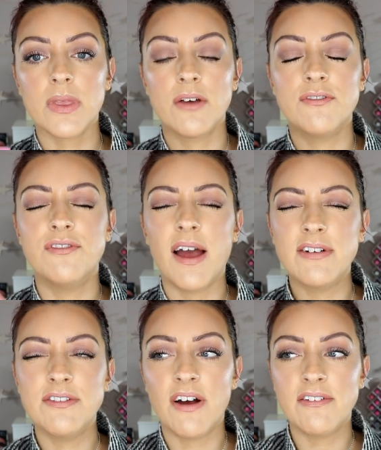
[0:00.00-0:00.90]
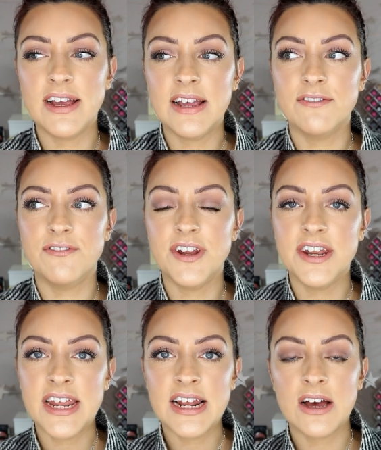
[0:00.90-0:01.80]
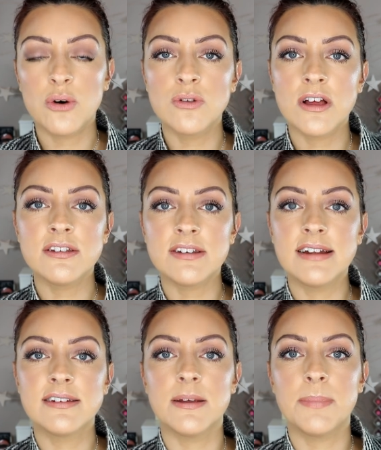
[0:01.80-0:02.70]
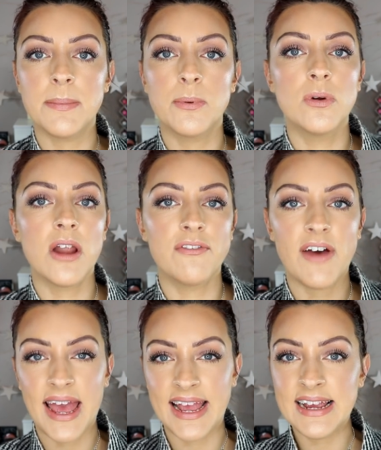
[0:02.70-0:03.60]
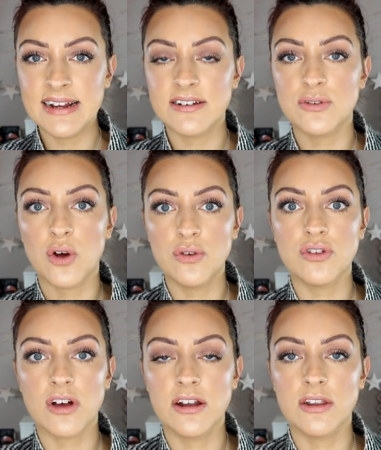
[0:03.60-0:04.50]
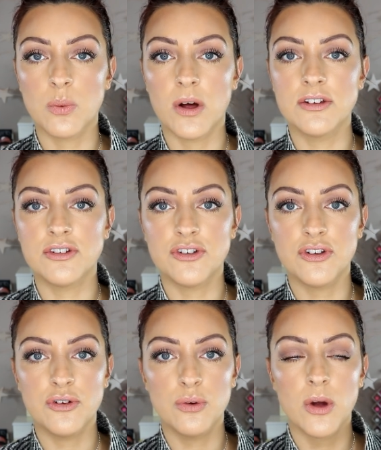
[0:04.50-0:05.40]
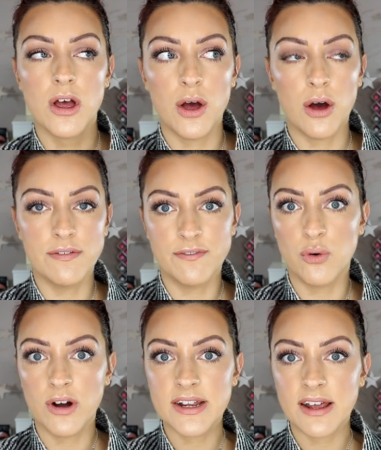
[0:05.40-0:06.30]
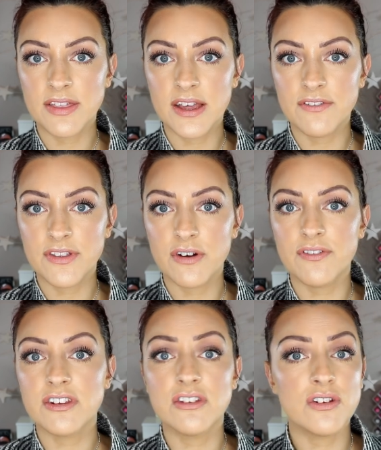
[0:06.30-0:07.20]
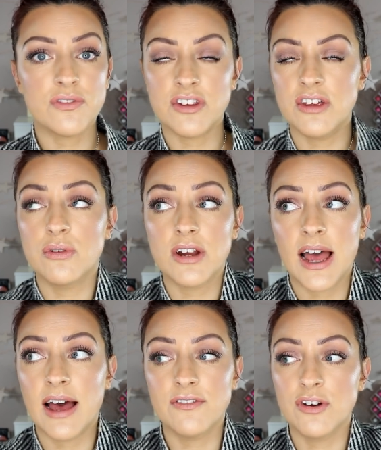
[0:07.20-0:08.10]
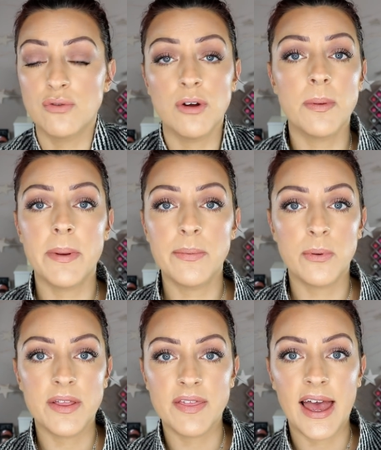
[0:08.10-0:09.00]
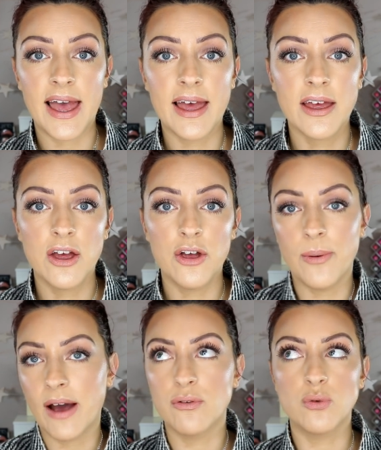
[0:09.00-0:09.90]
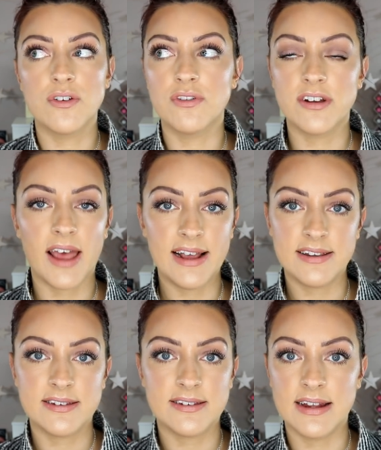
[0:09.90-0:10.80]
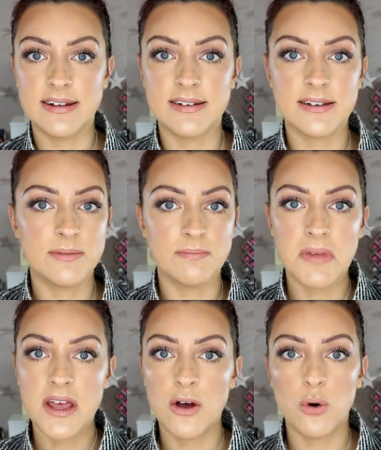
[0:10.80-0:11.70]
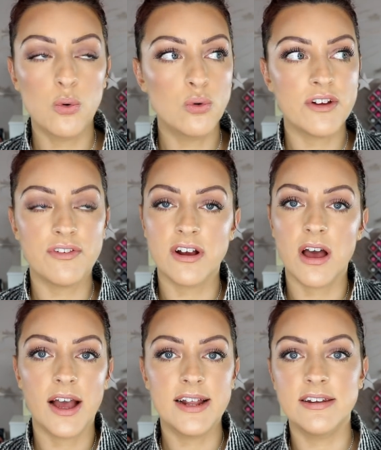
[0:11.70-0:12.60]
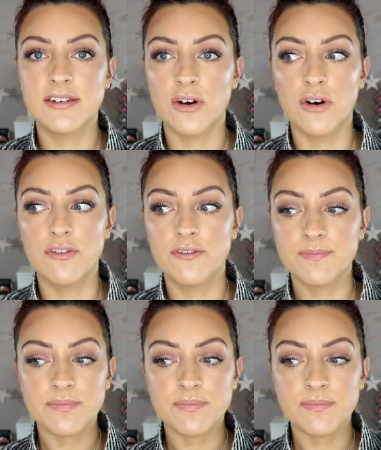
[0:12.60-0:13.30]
very, very vanilla, all those scents that people love hate, those are kind of the ones to avoid, I think, for the office, because obviously you're going to have a group of people in there who have all different tastes and all different kinds of